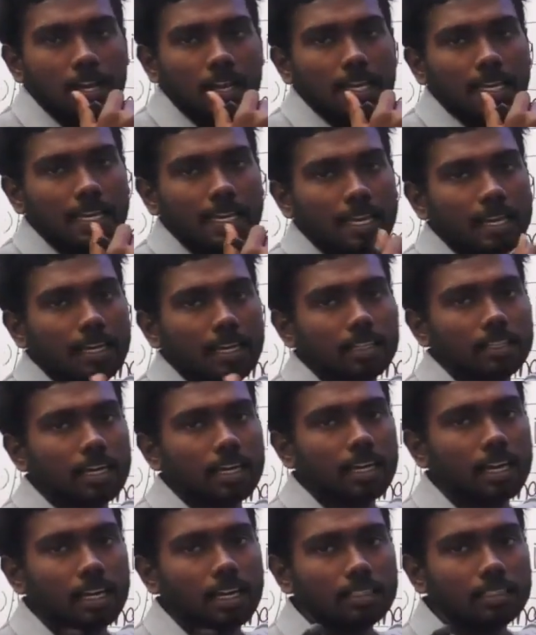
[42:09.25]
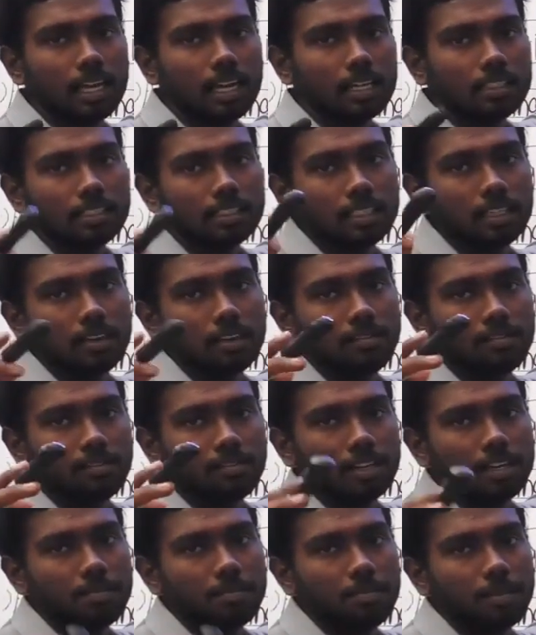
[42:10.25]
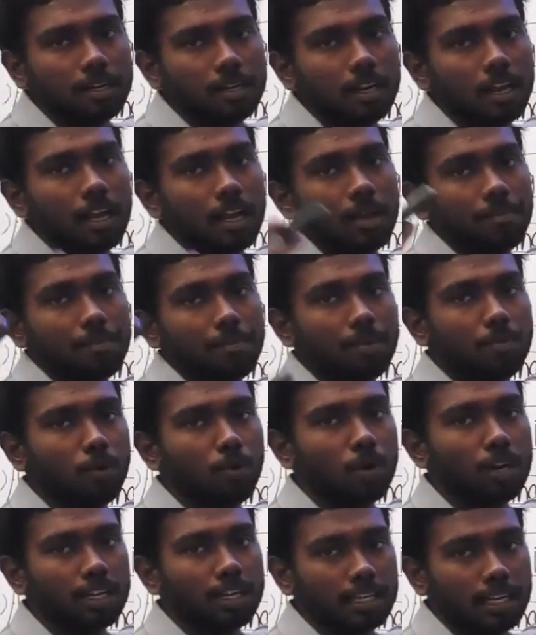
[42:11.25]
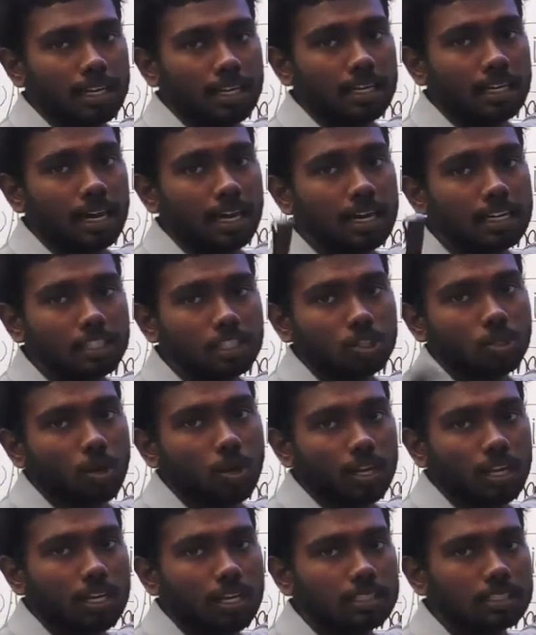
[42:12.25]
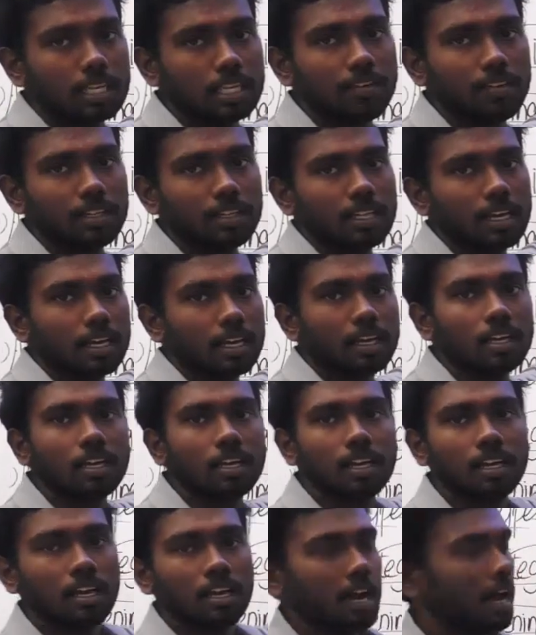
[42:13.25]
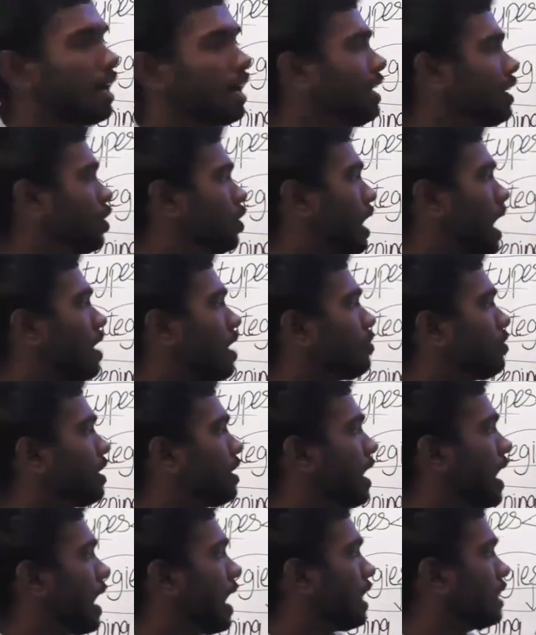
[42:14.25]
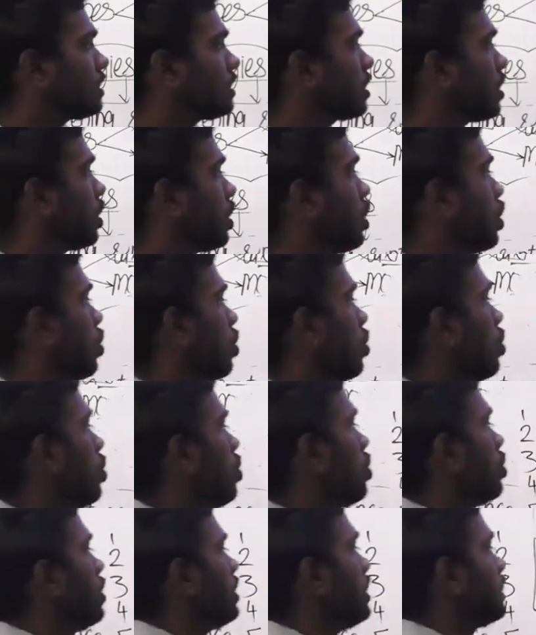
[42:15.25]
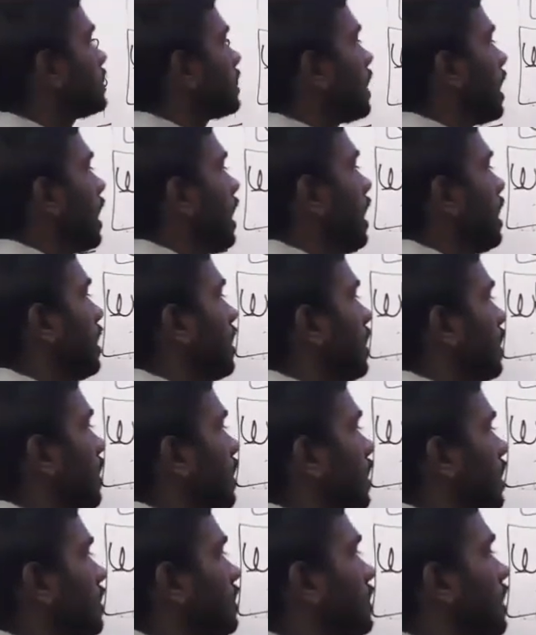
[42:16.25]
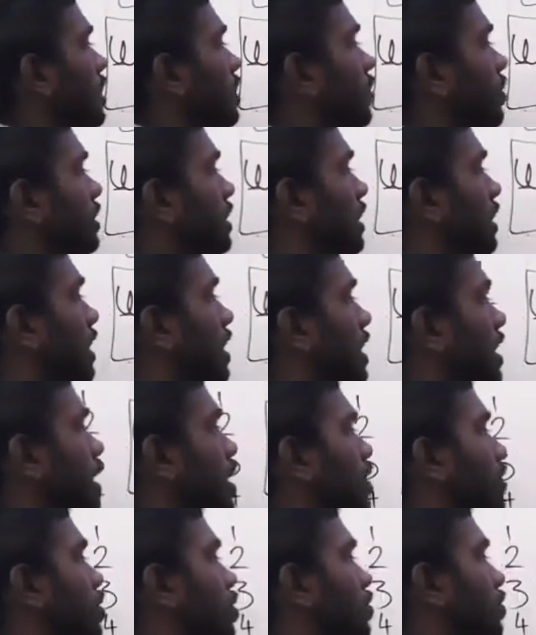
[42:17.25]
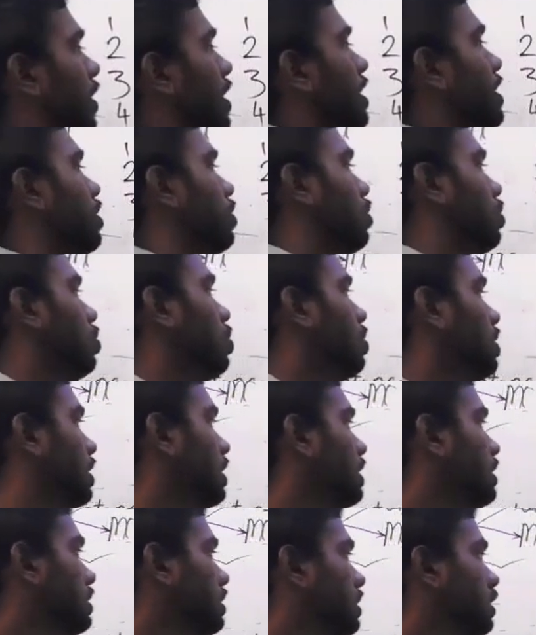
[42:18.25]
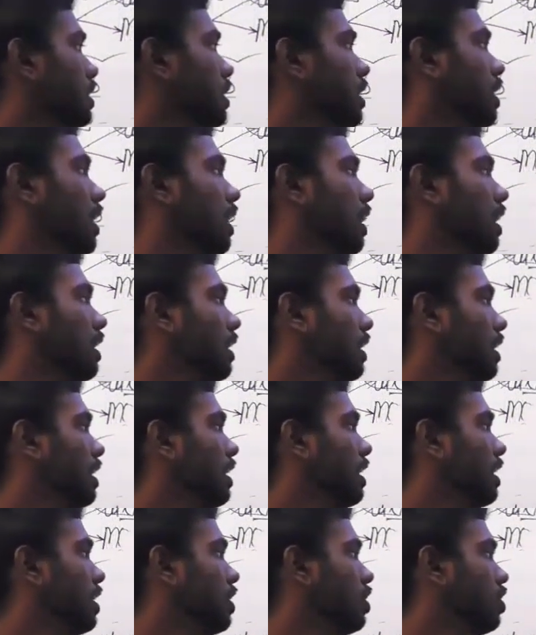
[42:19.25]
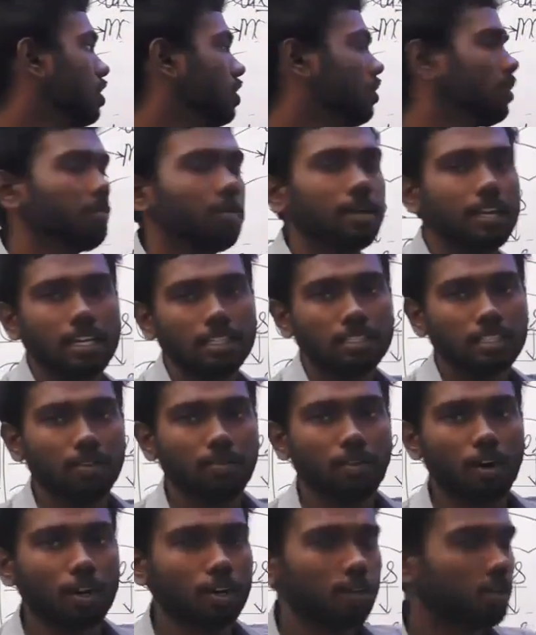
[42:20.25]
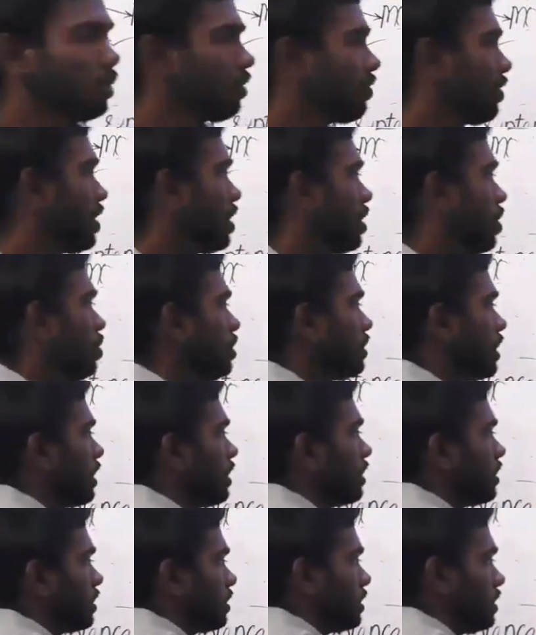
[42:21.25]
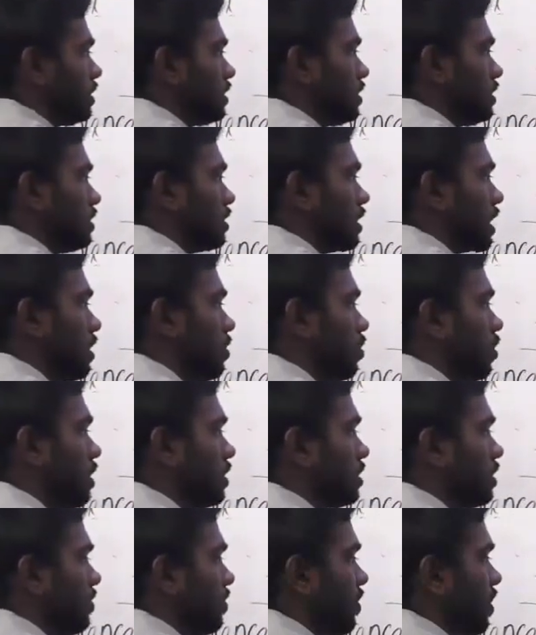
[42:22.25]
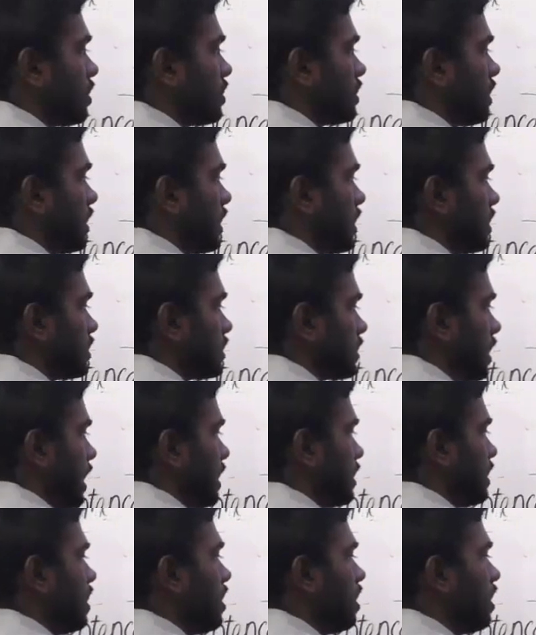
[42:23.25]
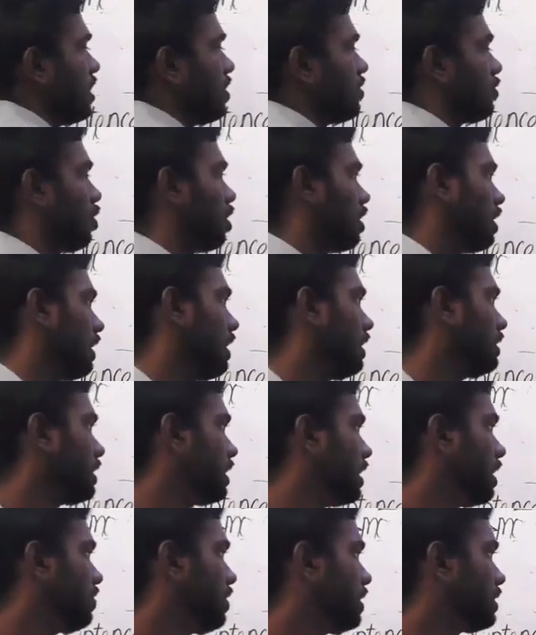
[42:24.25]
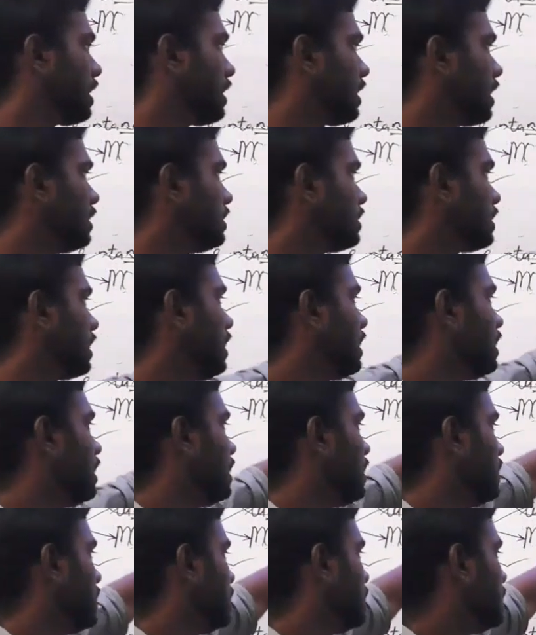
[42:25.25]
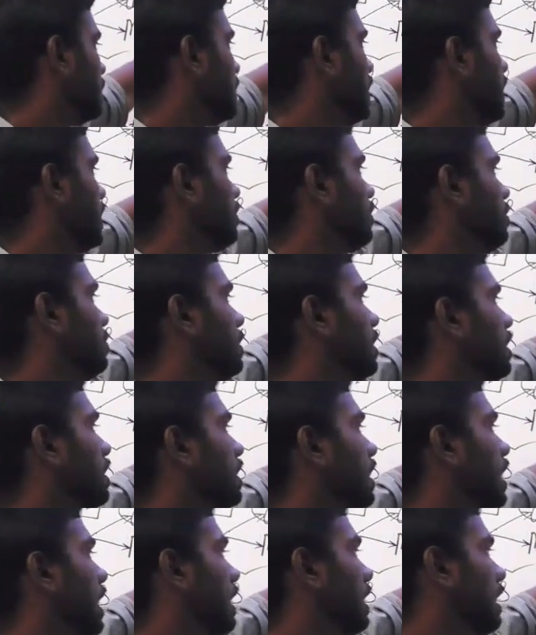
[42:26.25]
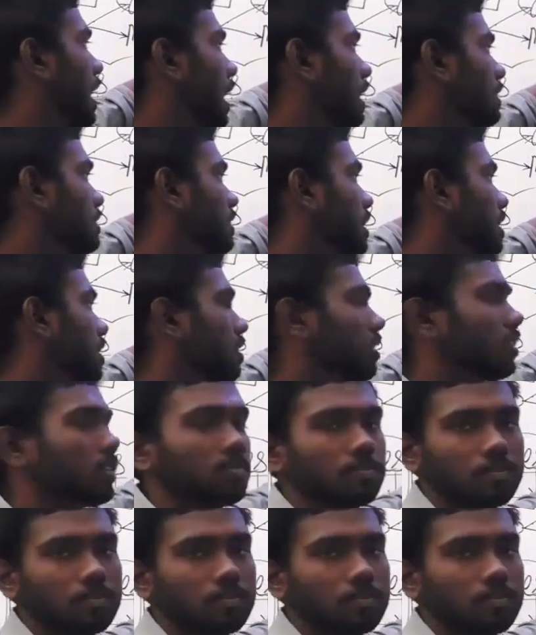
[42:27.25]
Here the judge wept before hearing her story is given there, and you have to ask who is her in that question. If you find who is her, it will be easy for you to figure out that one is the first sentence. Like that, for each and every sentence there will be an answer.